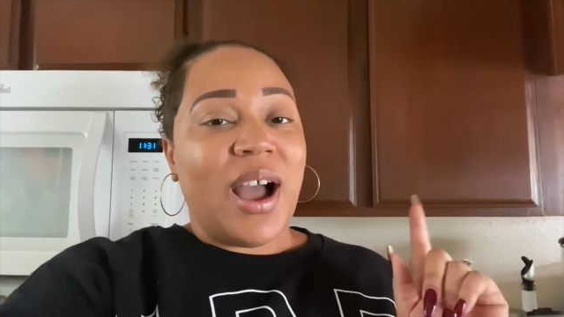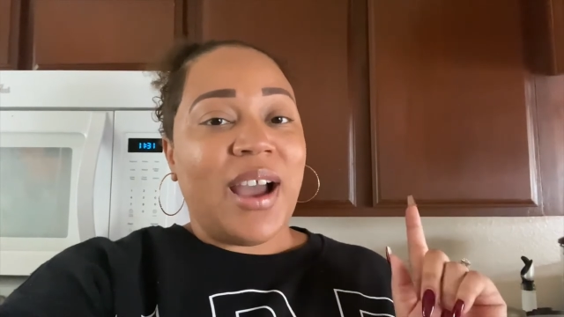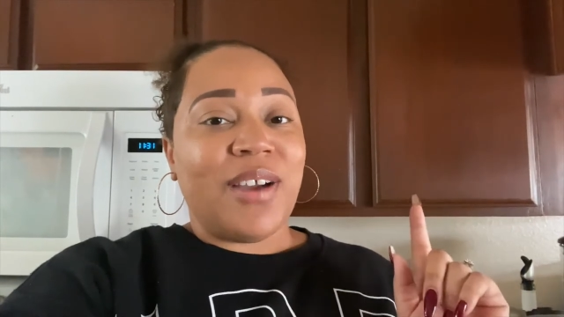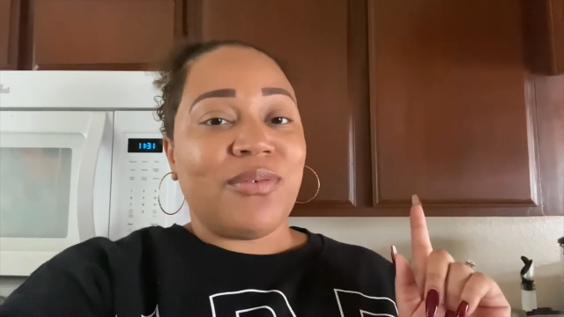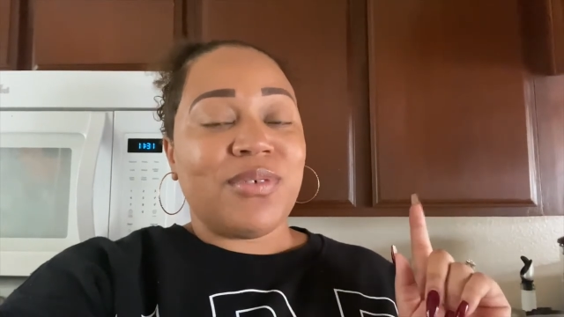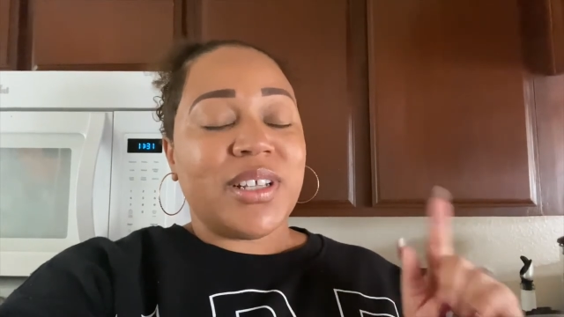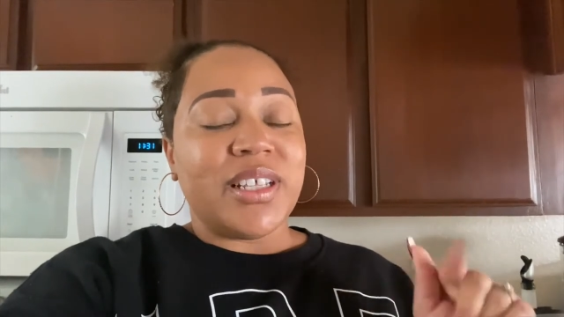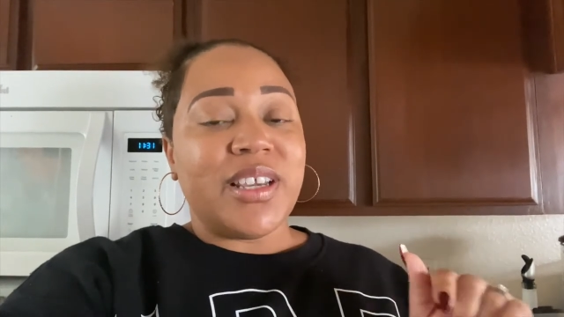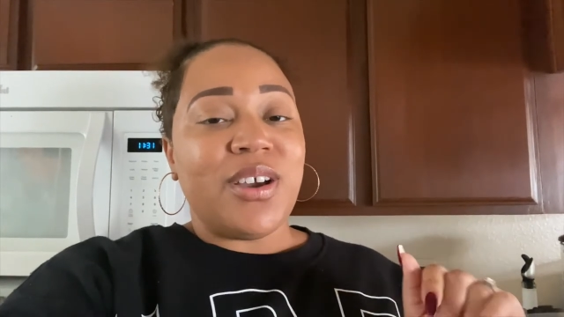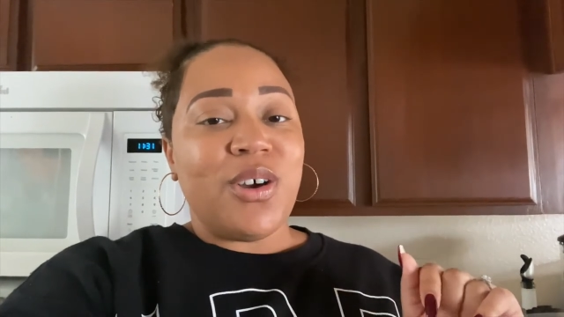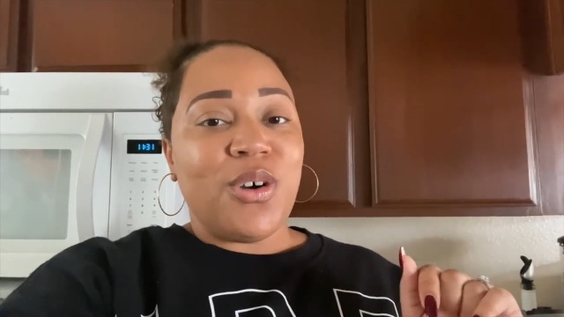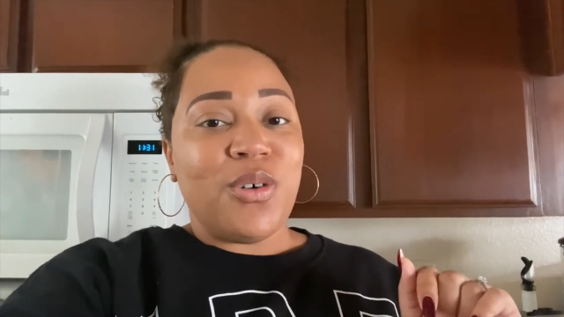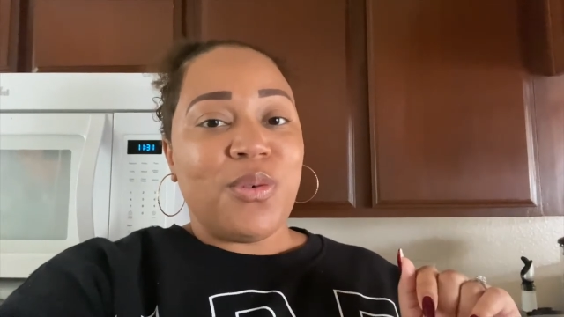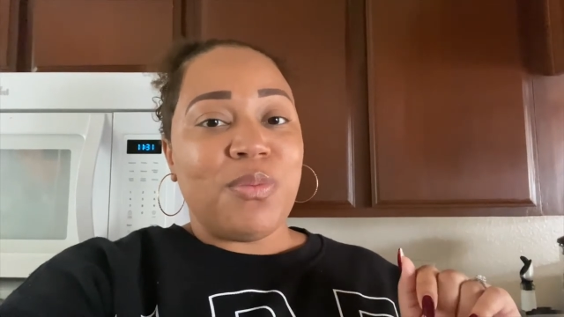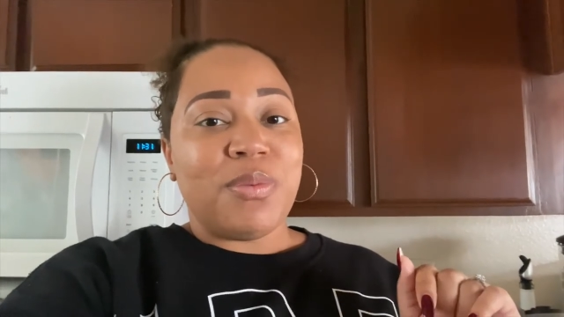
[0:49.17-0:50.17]
I really
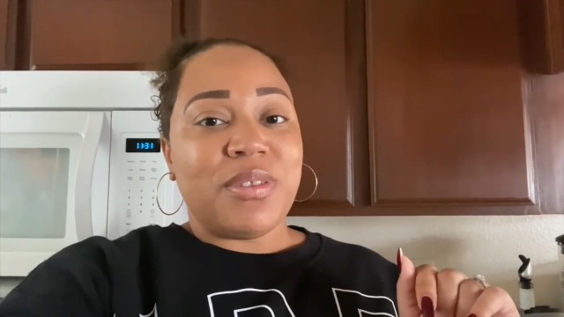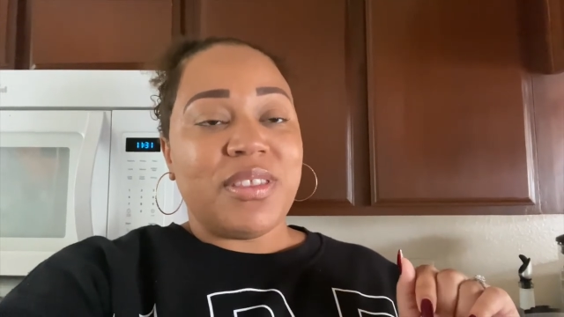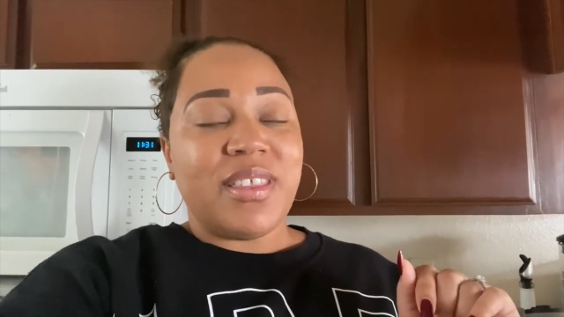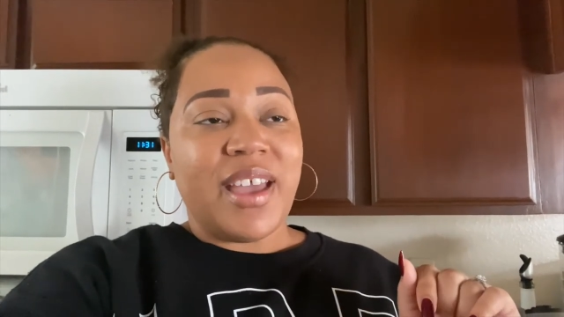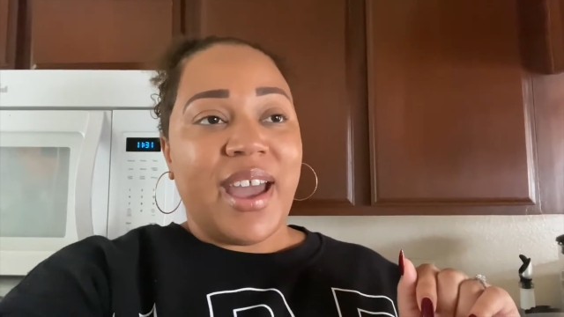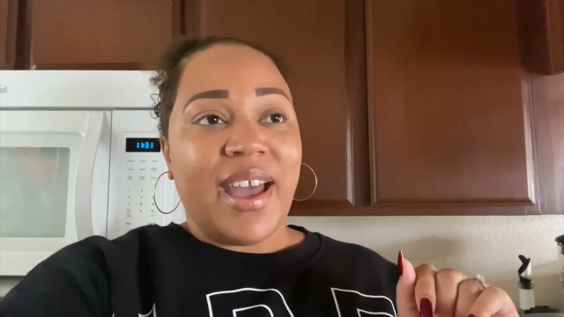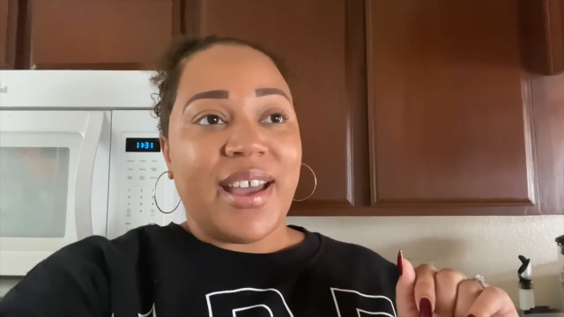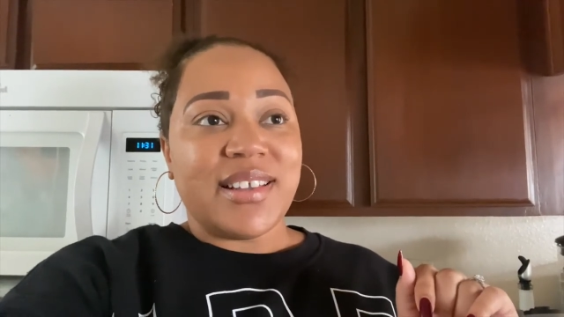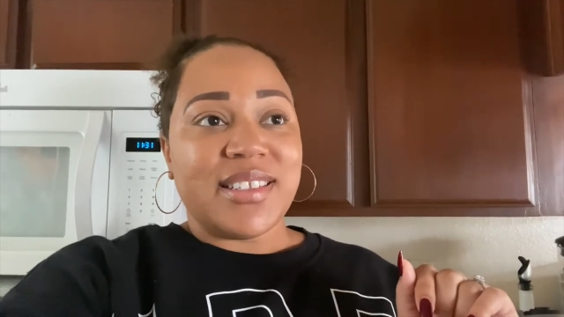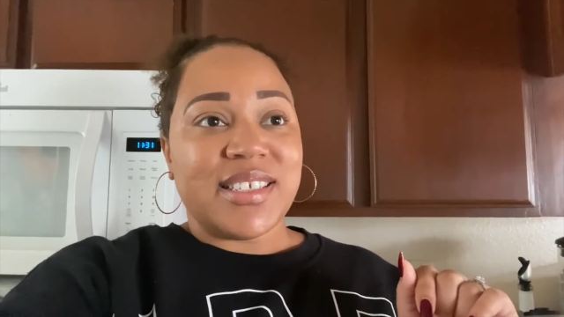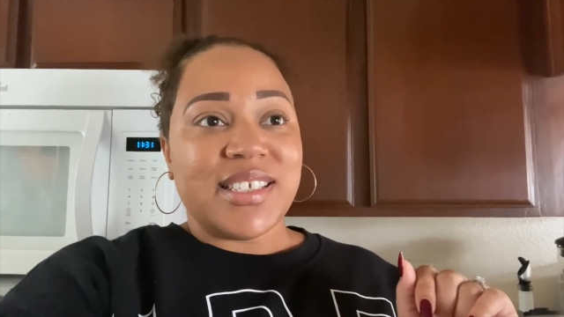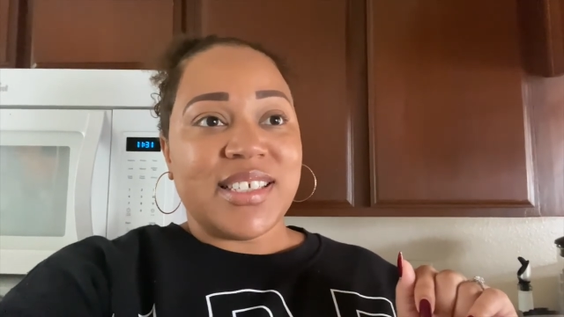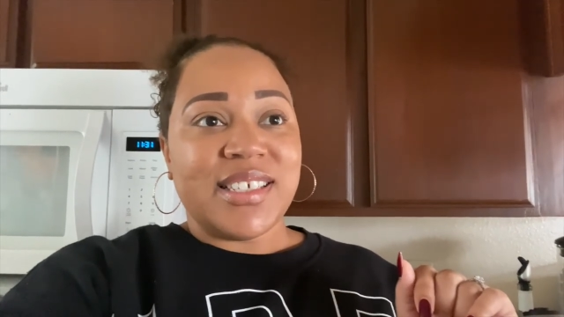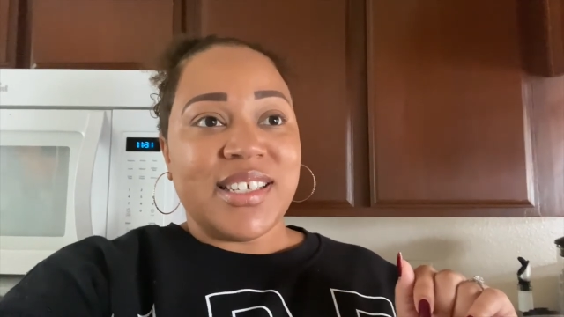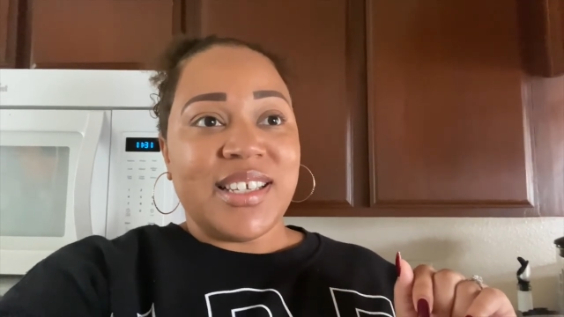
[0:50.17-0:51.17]
hope that